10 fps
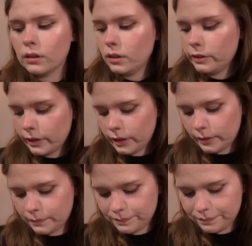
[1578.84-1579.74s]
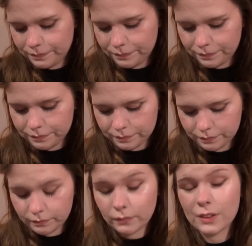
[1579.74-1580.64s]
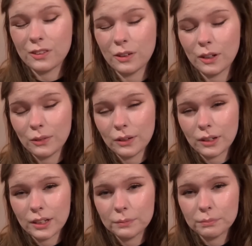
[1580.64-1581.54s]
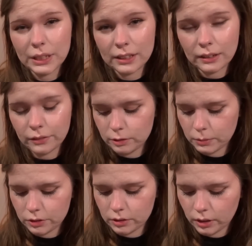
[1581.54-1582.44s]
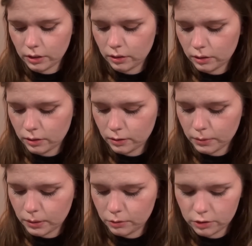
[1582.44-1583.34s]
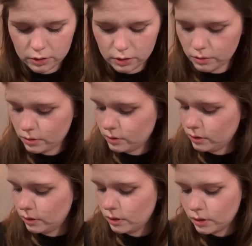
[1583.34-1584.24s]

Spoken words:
Okay, so I picked out as much as I could, but I'm just noticing,